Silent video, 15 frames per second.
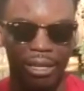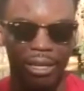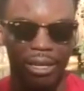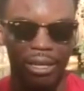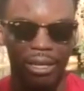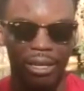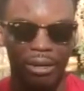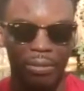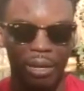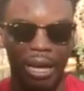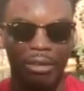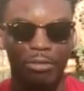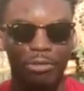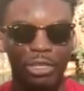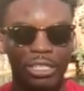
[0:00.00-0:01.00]

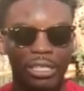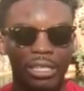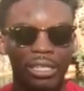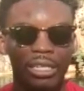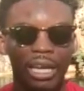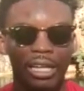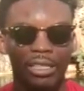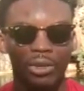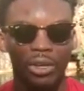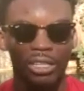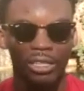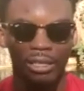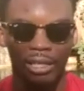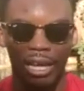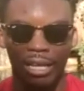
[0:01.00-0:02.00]
I taught
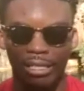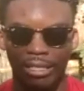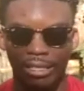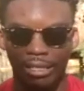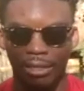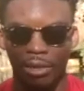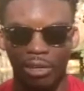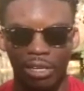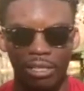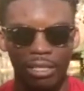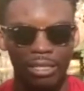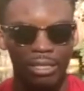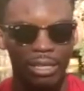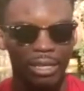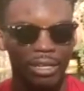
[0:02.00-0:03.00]
earlier
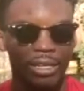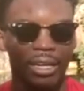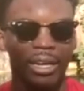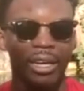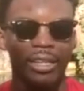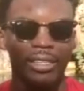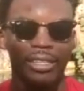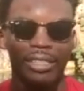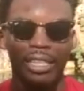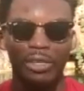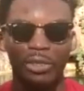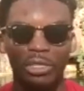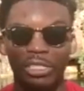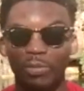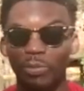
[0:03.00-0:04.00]
this year, and continue
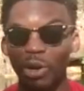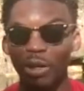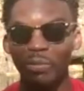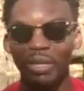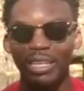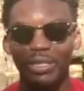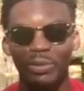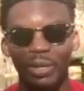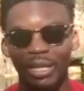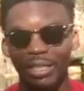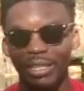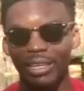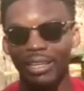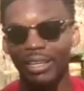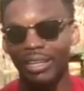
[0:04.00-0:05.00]
to support me as well.
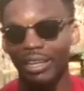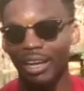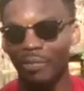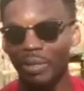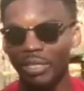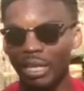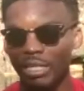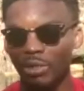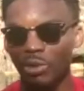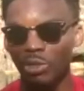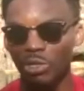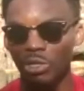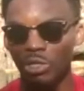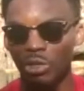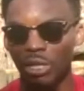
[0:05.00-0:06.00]
It just goes
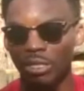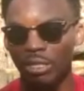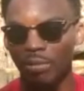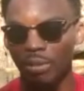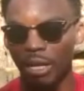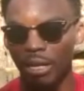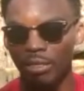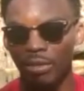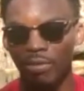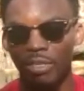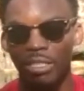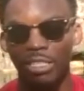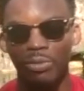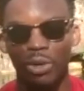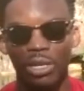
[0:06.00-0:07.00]
to show that sometimes even the
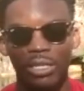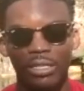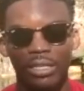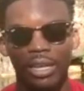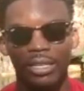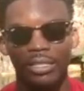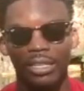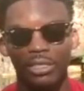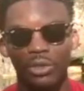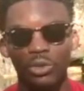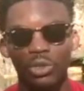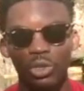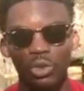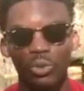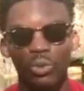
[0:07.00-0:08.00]
smallest things that you
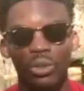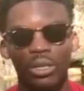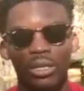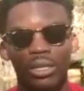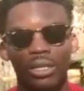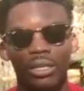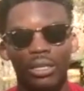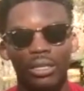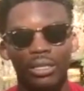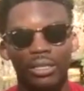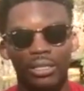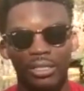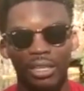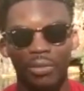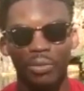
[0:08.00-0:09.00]
do to
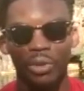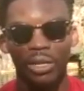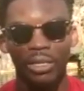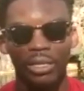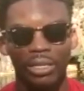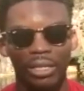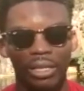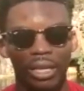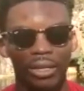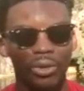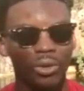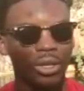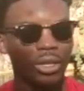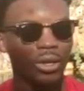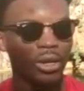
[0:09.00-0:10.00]
someone can
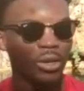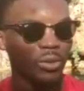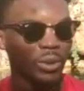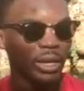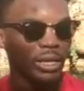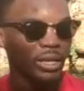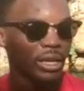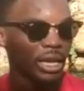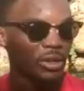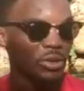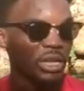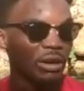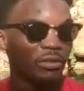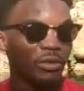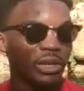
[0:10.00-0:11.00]
go a long way, and you
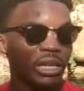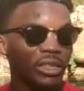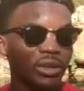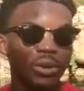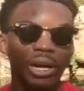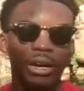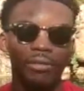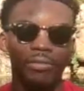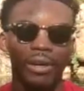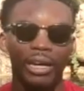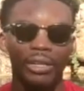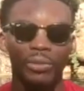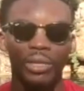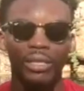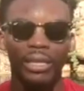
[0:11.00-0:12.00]
never really know how far
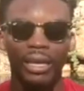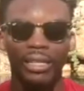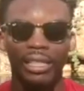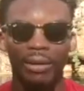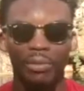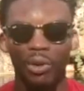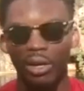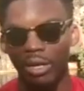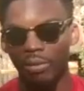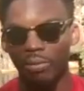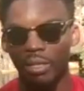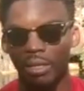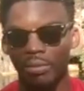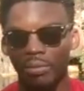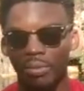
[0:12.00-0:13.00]
it will take them or help
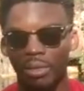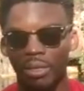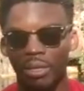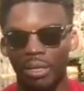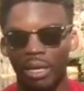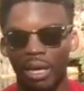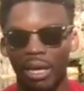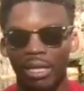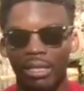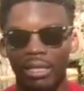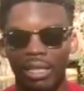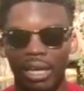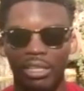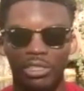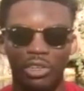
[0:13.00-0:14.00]
them in
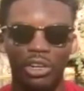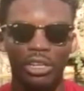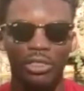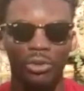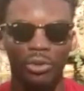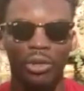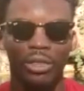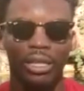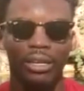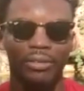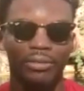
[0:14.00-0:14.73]
their journey throughout life.